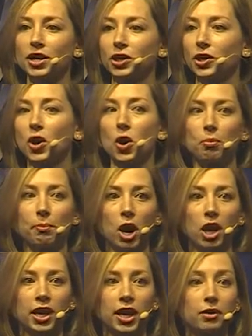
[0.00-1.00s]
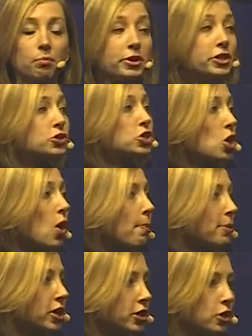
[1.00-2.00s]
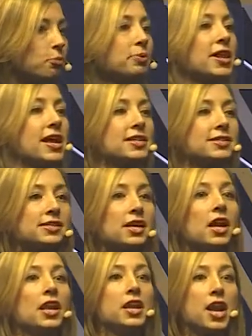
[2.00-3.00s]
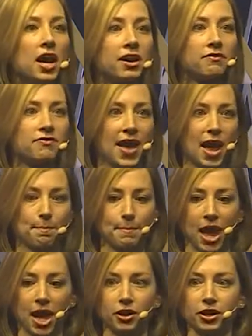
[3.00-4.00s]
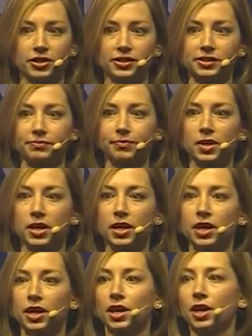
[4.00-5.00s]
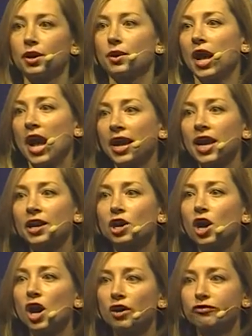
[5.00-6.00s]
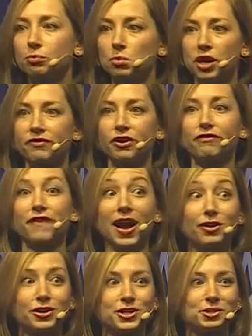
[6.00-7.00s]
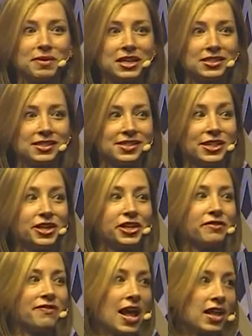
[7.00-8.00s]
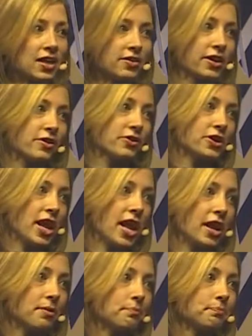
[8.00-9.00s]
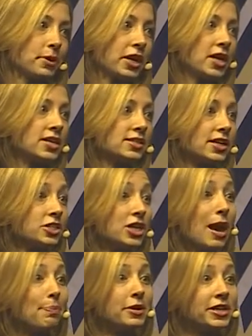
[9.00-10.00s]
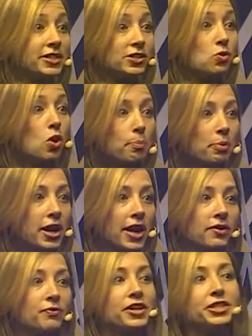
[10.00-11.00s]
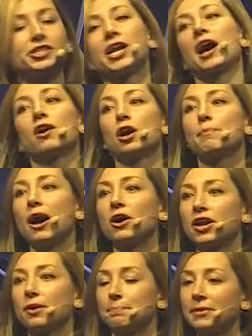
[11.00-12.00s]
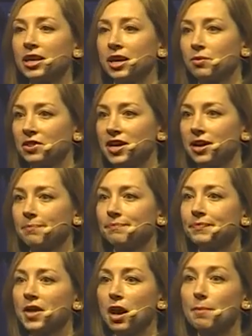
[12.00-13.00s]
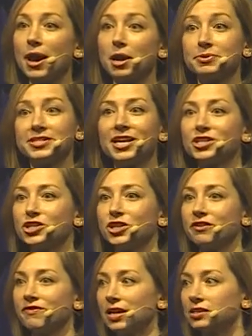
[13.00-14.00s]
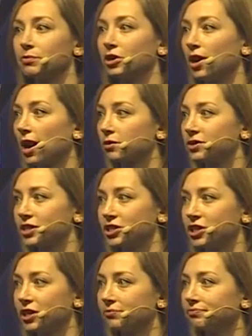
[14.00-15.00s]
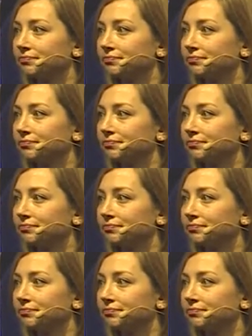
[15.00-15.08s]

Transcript: in your home market, when you show up in a new place, none of that matters. I got a call from one of our founders based in Silicon Valley the other day because a Japanese corporate had reached out about meeting with him about a potential investment or acquisition.